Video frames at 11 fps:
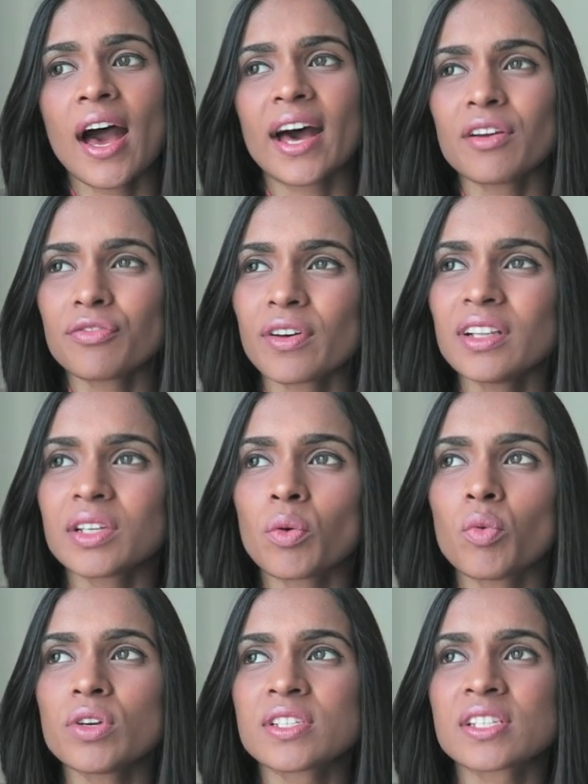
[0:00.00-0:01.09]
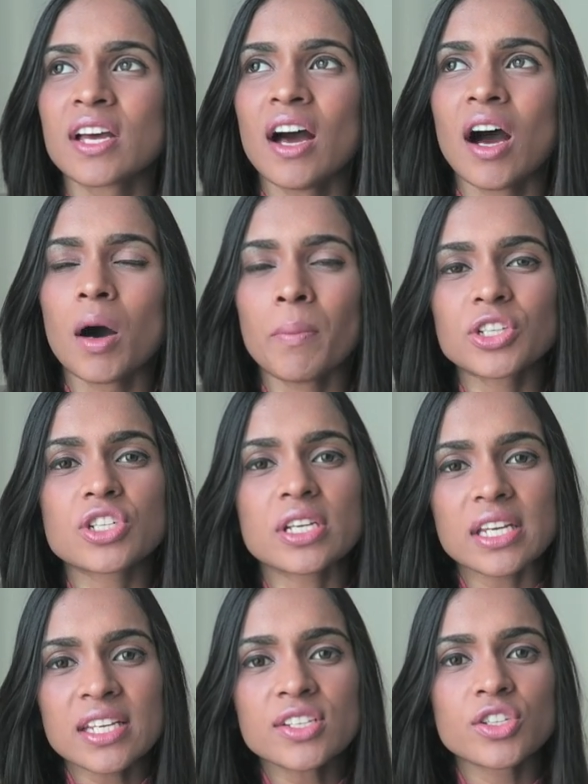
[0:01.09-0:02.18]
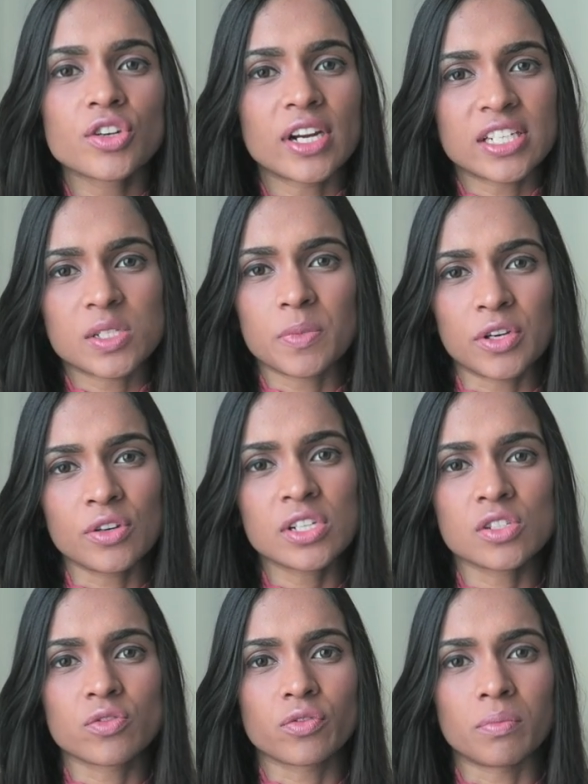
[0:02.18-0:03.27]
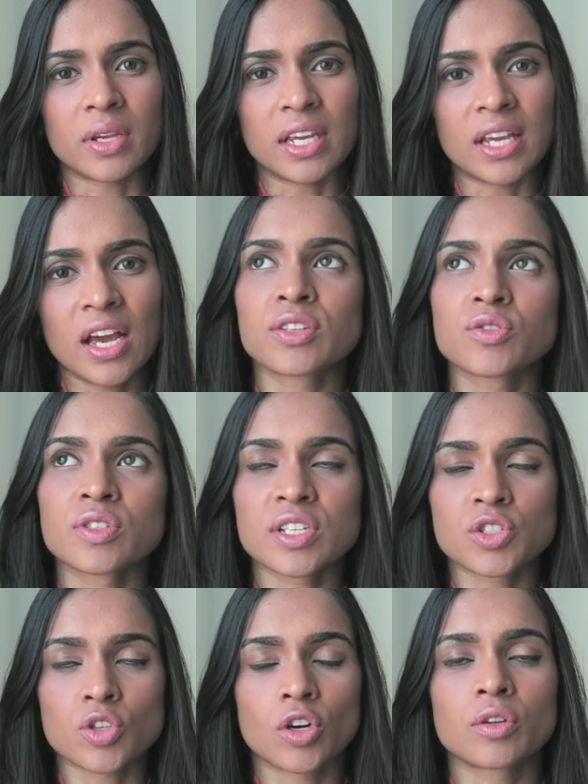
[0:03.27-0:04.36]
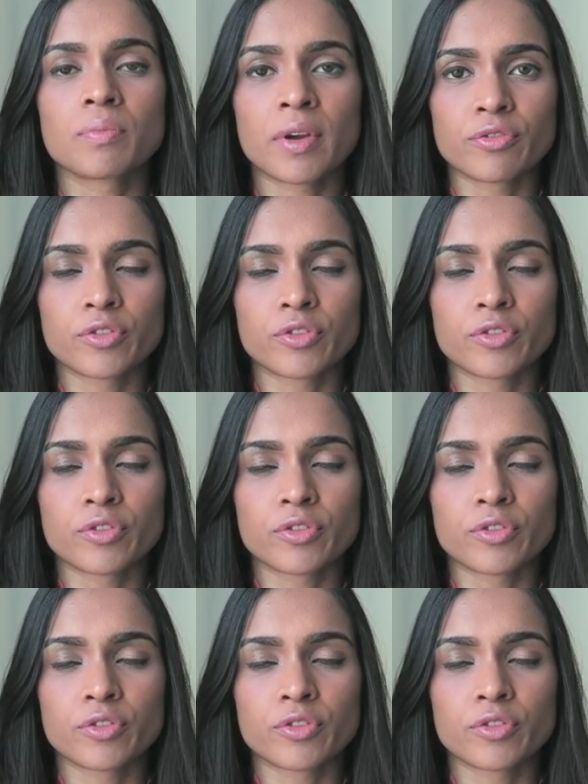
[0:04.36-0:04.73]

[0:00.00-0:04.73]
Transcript: and I felt it was a much easier experience for me. As soon as I started my